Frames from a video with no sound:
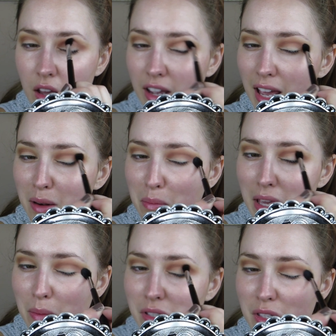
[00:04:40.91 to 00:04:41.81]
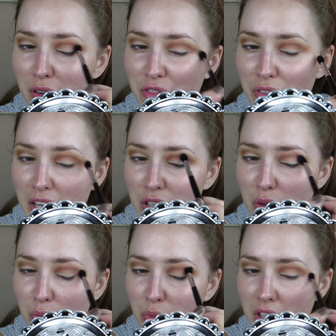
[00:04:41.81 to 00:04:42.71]
again, makeup is so fun.
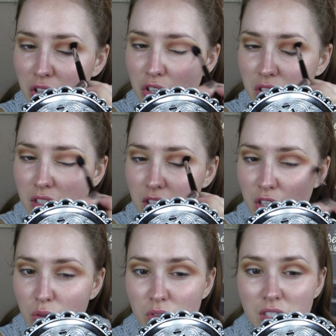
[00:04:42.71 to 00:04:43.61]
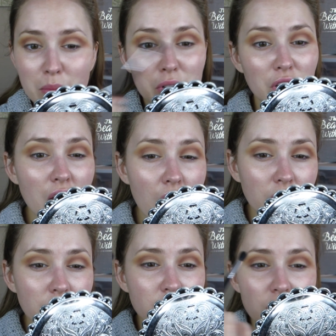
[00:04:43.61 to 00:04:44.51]
You can really just use similar
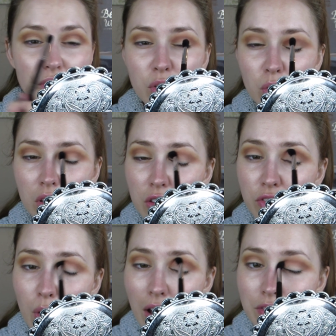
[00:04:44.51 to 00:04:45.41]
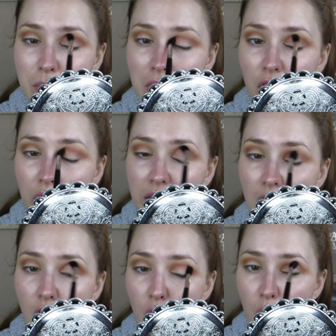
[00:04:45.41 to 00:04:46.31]
colors if you have something already
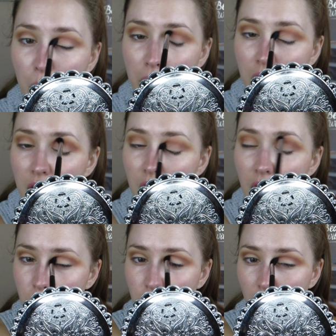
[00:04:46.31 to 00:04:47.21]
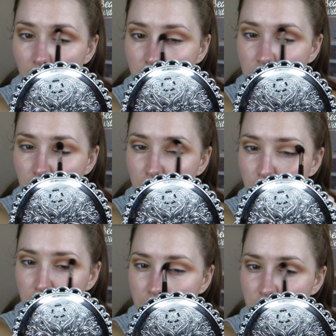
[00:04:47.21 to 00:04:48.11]
at home. You can
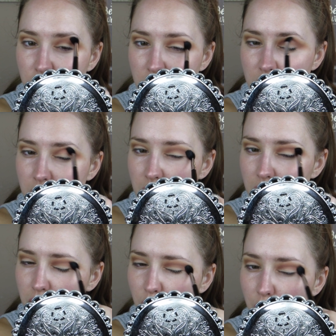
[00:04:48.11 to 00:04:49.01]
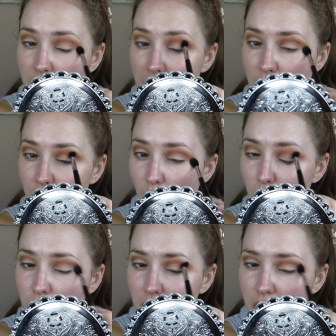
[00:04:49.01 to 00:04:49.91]
also just create your
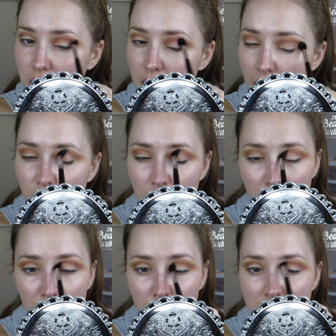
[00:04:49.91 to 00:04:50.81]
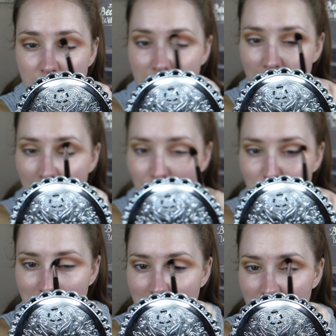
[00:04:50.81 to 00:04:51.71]
own look. I don't know. It doesn't have
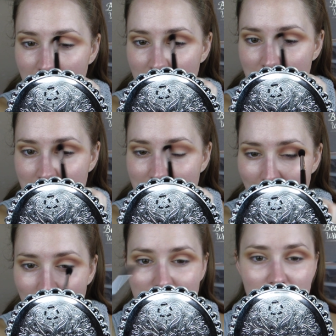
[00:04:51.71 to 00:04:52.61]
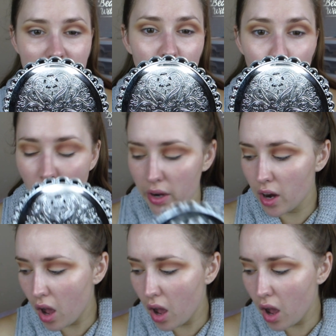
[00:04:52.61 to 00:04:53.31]
to be like the exact one,